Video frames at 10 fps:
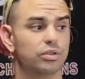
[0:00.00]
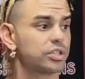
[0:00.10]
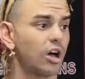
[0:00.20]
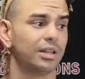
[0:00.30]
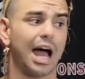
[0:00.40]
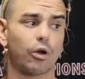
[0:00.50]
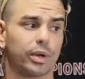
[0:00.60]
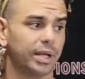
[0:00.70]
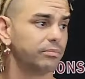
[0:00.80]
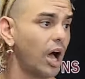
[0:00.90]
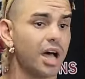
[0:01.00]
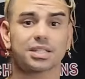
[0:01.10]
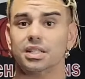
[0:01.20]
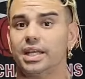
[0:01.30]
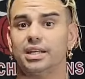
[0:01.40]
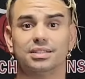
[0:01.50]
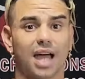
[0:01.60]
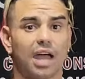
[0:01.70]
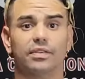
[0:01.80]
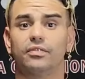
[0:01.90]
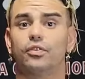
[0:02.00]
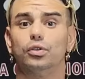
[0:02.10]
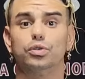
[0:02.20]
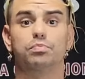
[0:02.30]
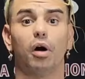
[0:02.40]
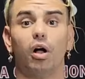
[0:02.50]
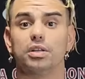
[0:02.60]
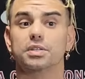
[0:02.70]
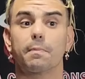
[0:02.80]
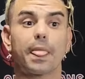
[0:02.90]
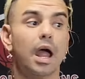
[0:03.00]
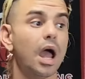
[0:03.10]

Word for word: You saw Lowry hustling, diving for loose balls.